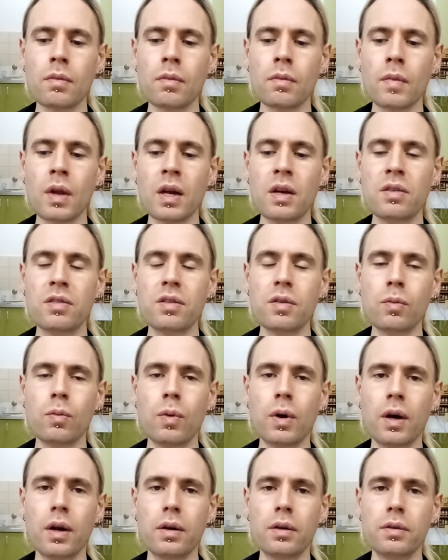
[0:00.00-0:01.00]
is the
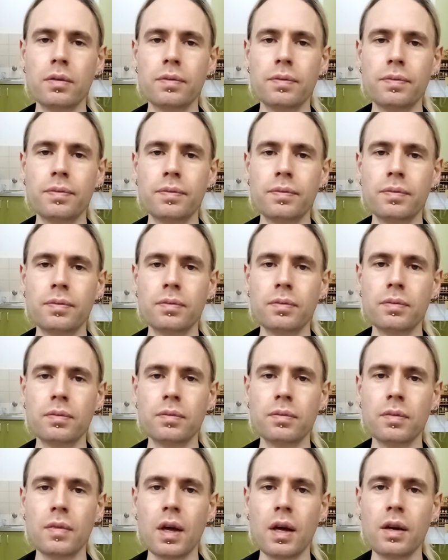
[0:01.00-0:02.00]
one
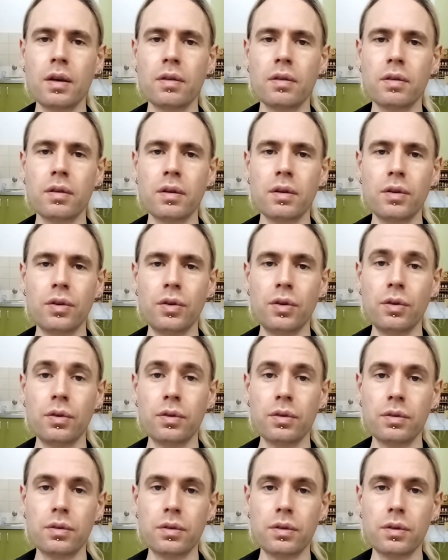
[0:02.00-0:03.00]
that is in
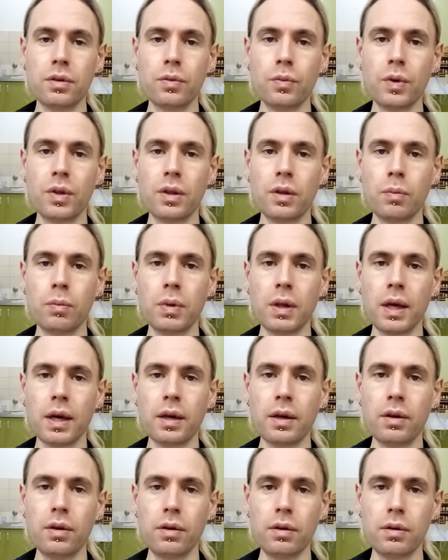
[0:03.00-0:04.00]
unison with the Planck
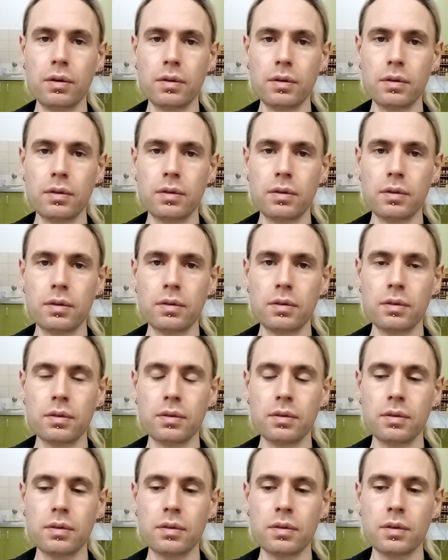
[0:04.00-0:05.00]
units,
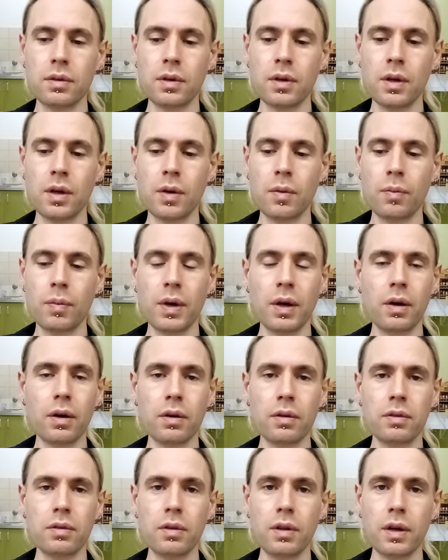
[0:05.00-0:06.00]

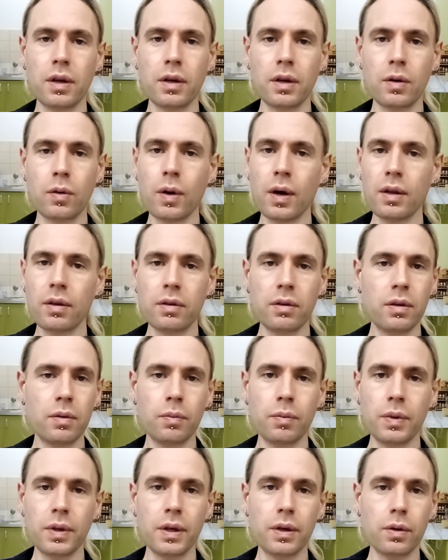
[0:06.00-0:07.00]
because they're quite
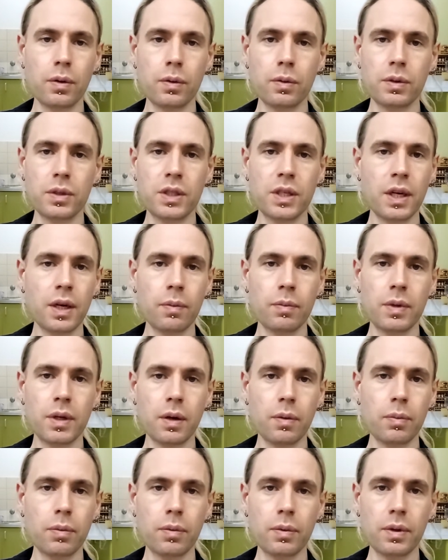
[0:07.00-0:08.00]
simply all jammed
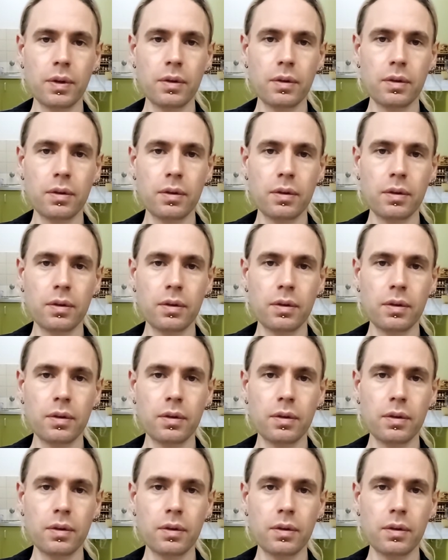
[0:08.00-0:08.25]
up with